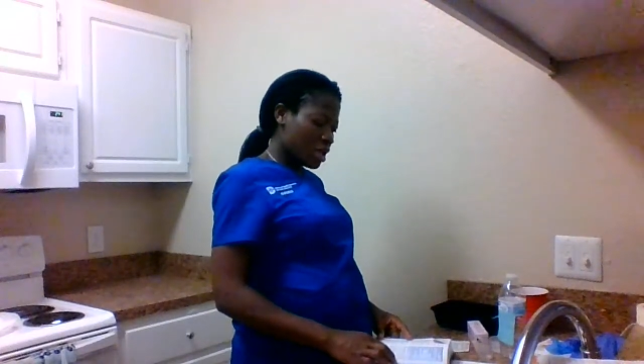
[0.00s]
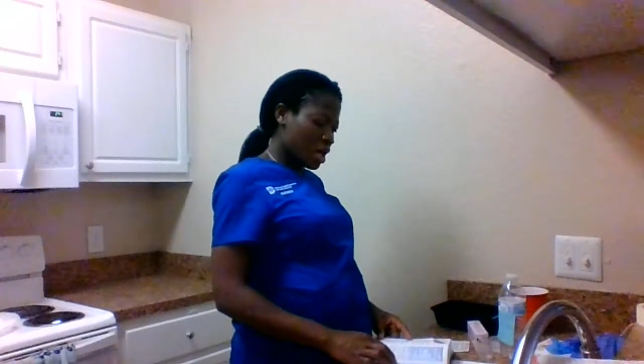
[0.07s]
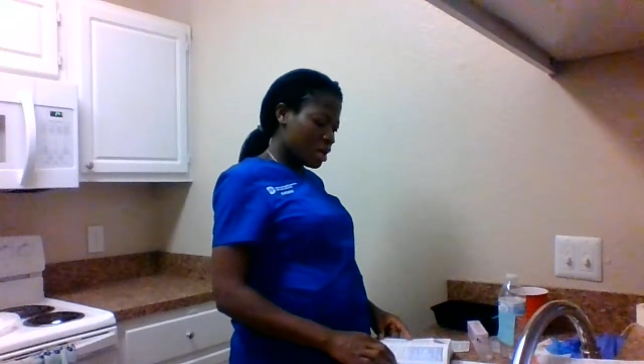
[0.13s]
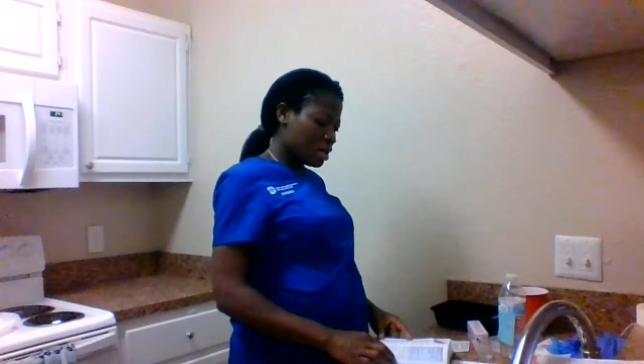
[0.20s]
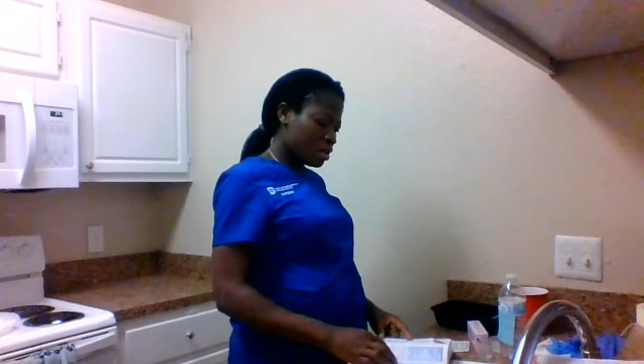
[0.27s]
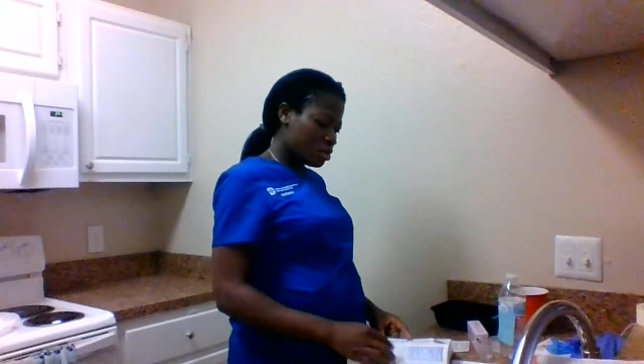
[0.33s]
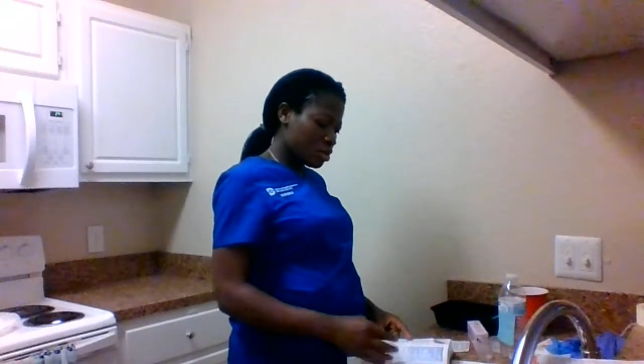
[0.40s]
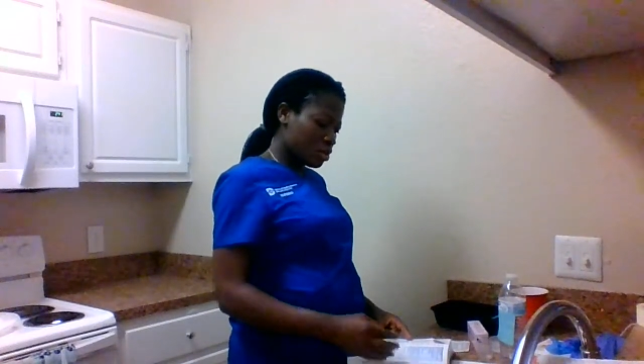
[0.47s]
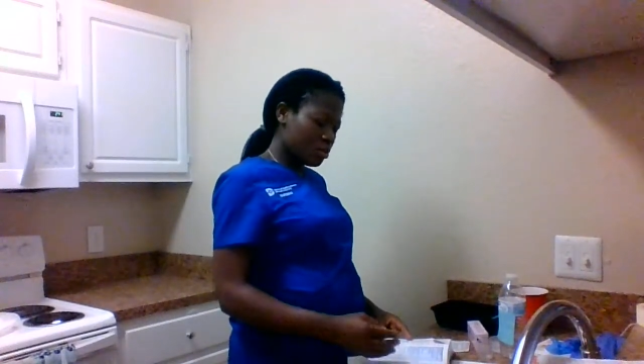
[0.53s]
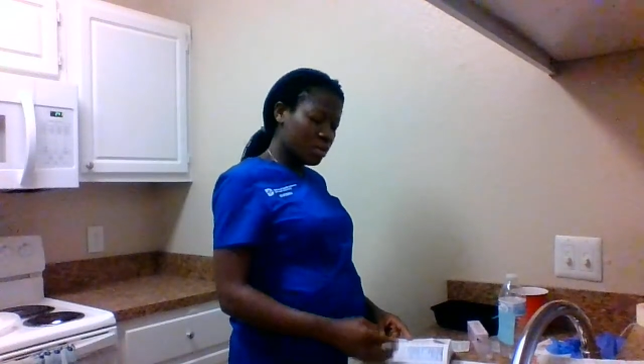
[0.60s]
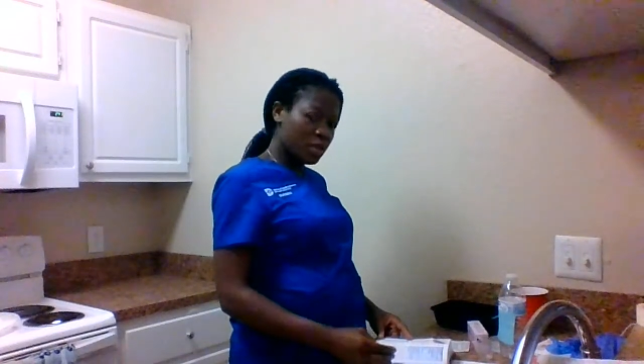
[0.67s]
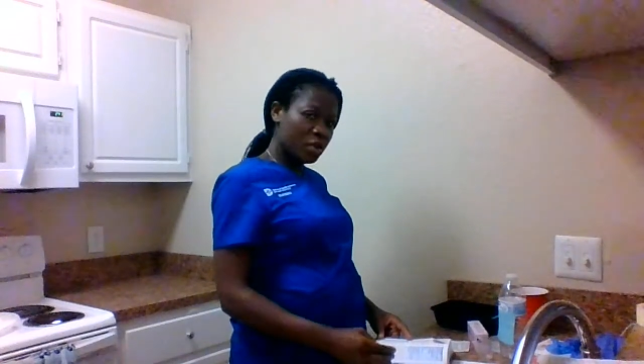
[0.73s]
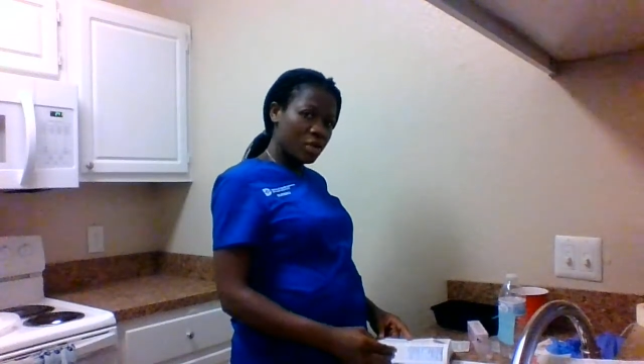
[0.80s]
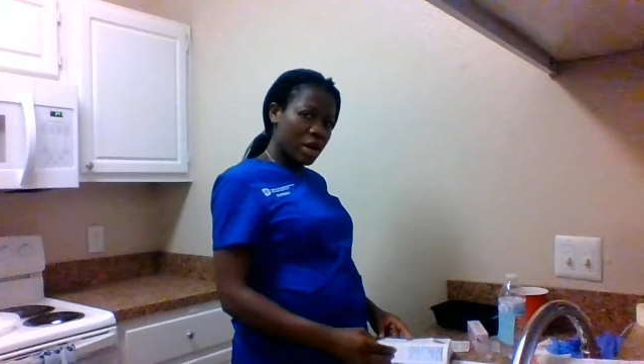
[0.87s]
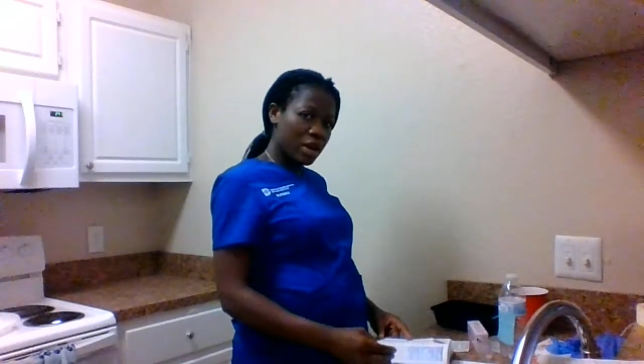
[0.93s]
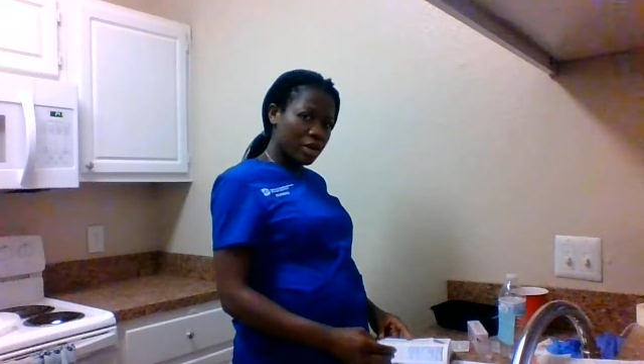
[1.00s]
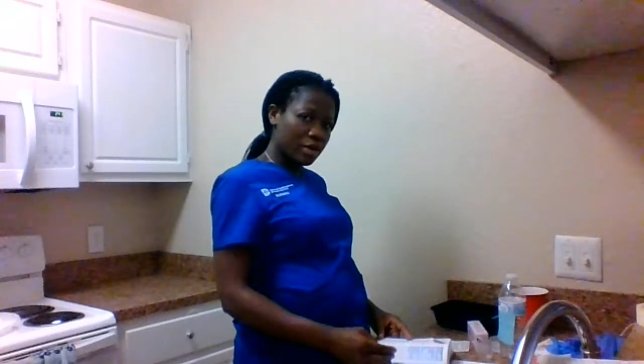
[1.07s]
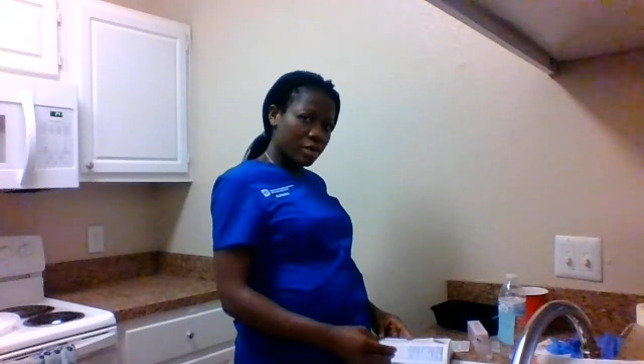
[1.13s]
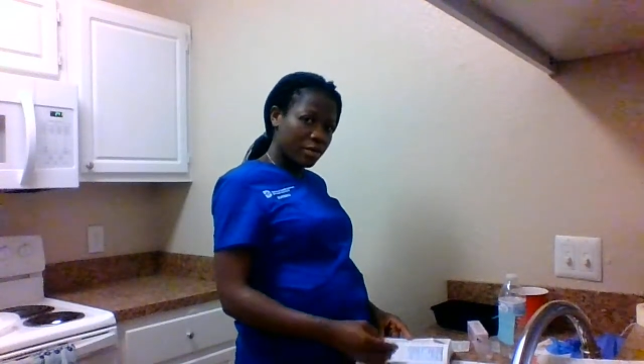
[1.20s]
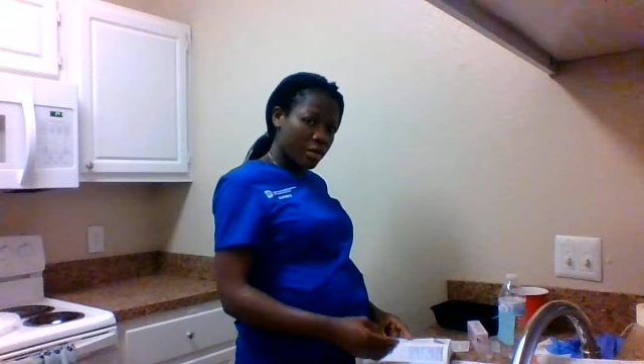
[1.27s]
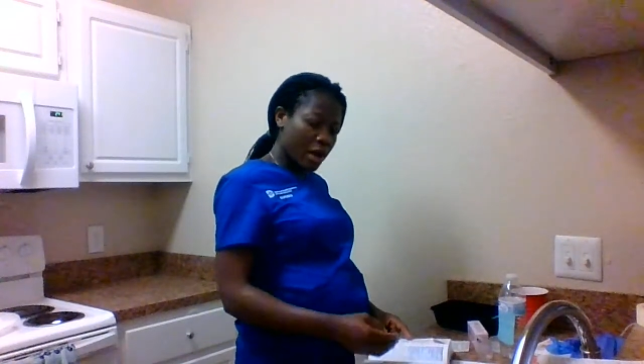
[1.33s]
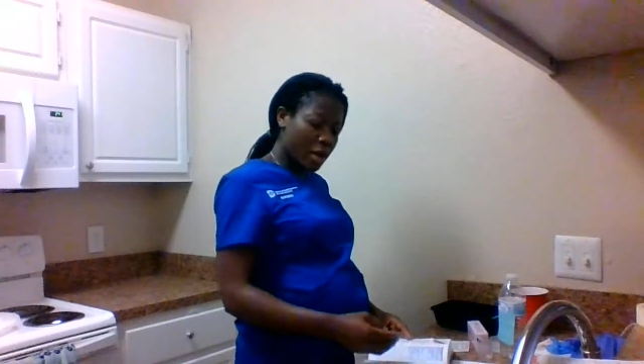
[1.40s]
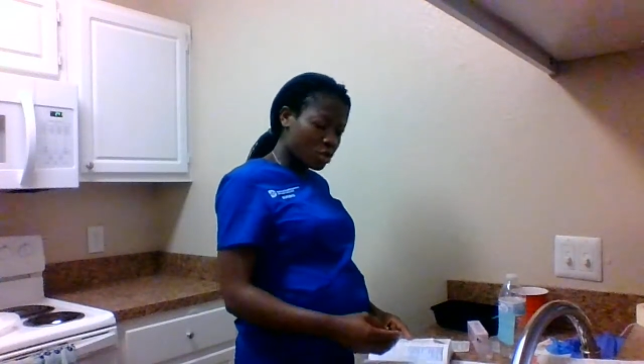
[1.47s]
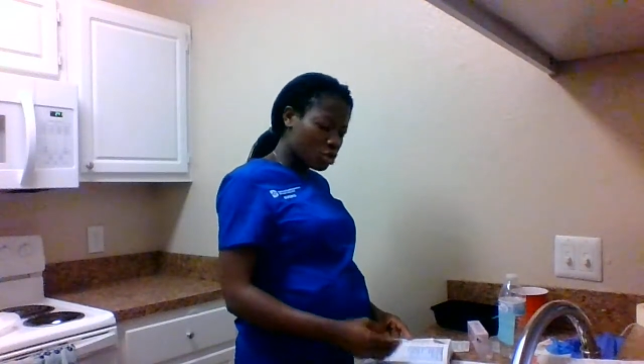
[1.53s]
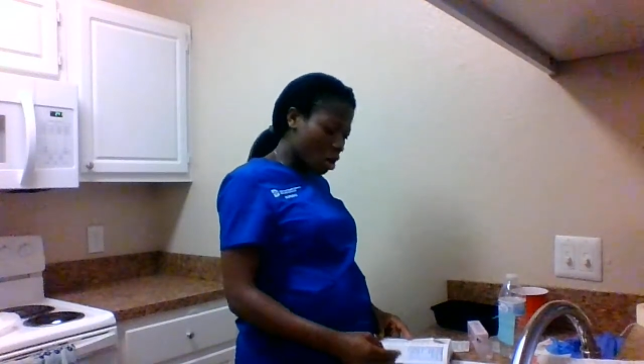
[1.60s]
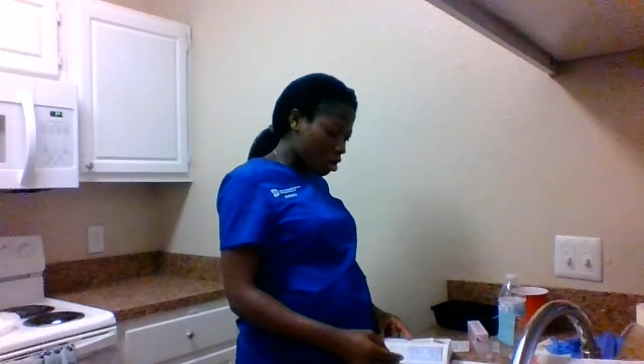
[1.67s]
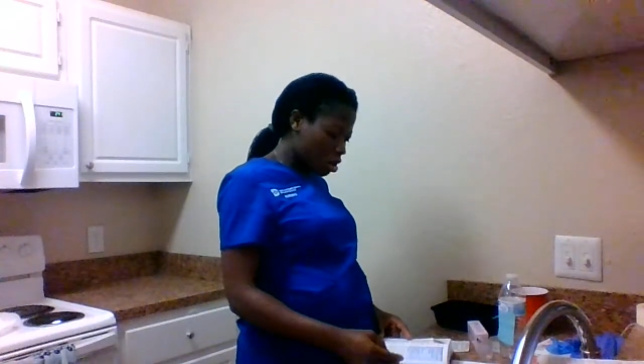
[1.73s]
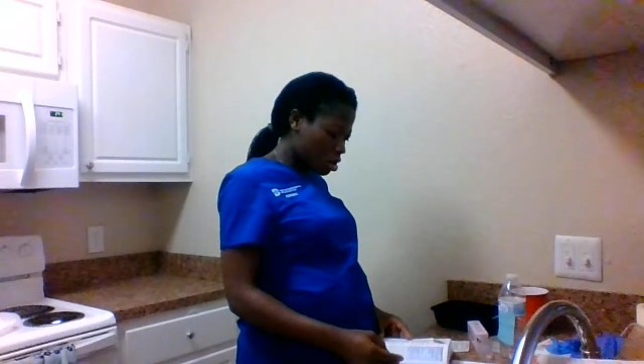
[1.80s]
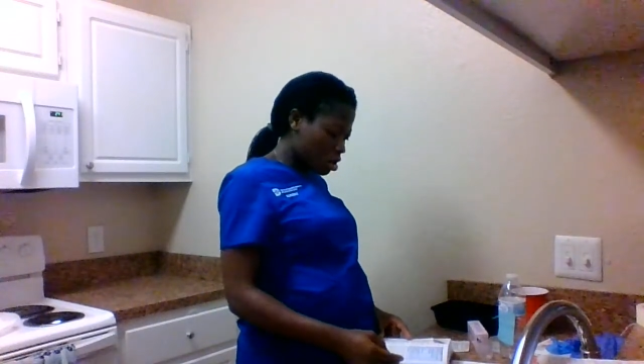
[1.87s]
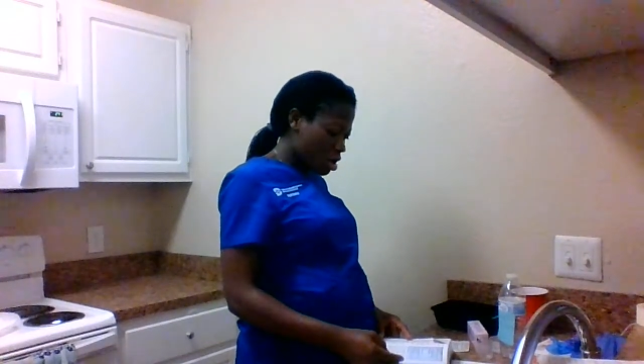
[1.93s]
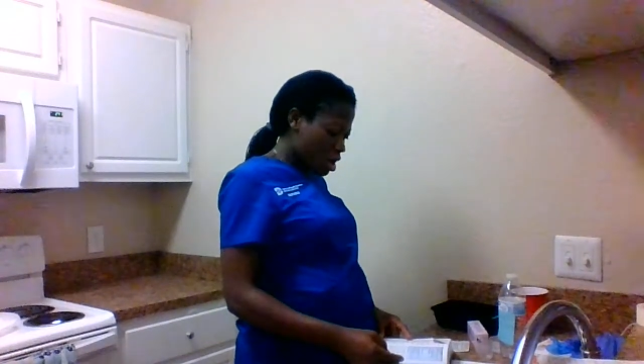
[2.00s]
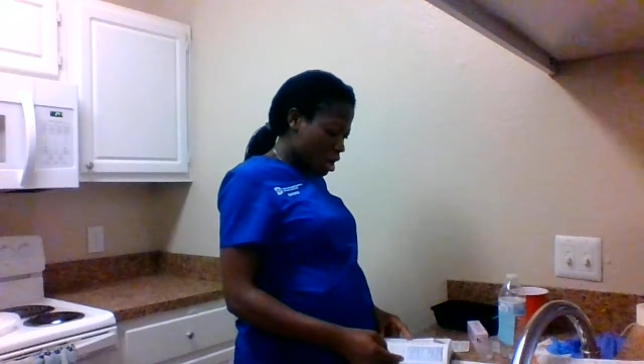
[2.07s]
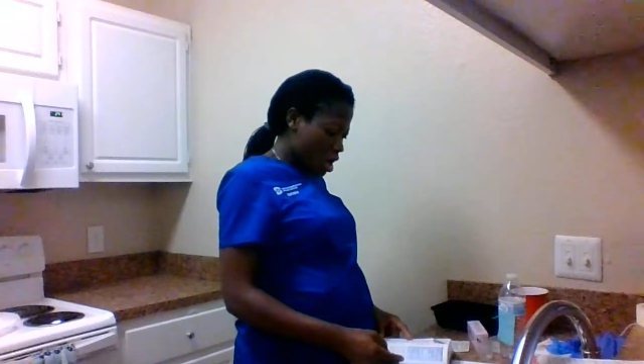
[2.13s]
any sublingual rectal,